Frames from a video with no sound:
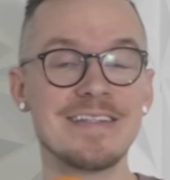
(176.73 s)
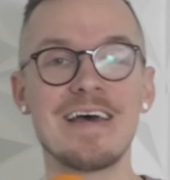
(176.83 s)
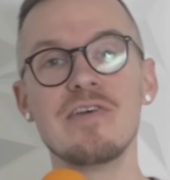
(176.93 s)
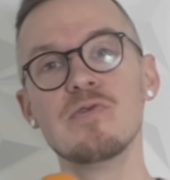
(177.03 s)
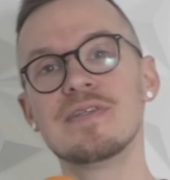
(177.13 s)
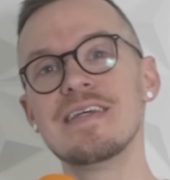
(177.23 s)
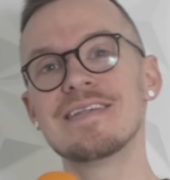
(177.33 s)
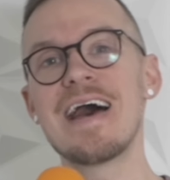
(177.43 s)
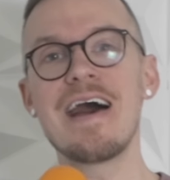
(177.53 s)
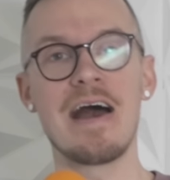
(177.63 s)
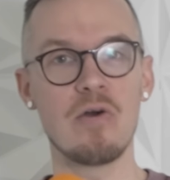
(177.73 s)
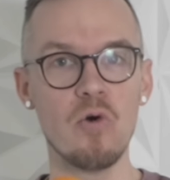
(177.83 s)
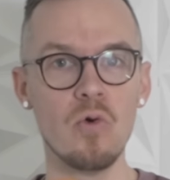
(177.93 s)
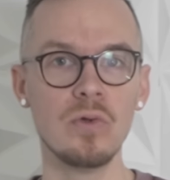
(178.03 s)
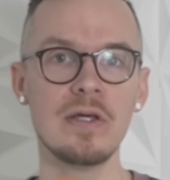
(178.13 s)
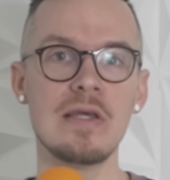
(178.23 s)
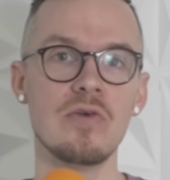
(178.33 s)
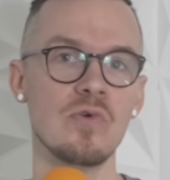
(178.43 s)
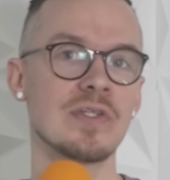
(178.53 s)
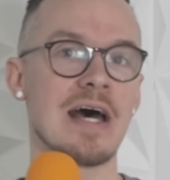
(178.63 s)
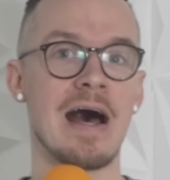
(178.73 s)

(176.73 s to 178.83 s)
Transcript: events I use these at, I only used